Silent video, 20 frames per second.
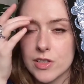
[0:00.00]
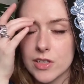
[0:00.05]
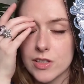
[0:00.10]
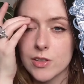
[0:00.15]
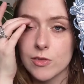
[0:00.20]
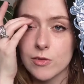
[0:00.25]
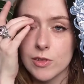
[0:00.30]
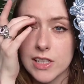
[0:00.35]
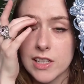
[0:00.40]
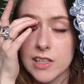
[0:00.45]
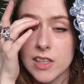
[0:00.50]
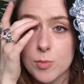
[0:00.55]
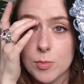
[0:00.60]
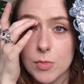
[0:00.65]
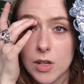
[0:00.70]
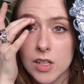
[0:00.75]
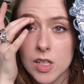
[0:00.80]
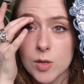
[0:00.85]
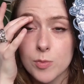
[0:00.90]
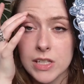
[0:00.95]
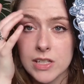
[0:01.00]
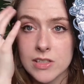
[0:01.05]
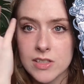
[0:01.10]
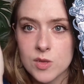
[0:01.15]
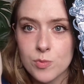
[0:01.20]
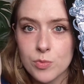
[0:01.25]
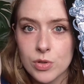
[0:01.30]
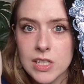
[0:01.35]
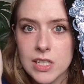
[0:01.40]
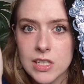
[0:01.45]
and then reading the manga, because
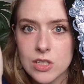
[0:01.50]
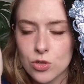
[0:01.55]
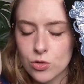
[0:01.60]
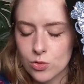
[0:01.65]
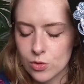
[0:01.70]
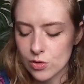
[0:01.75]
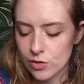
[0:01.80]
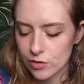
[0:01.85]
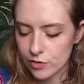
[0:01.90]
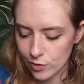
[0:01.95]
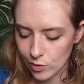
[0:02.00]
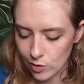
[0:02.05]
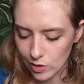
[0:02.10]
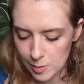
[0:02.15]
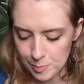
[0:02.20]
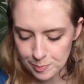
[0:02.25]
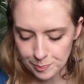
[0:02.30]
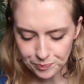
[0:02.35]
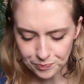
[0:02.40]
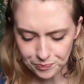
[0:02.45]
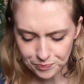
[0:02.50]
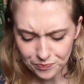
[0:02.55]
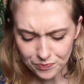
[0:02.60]
it's pretty true to form.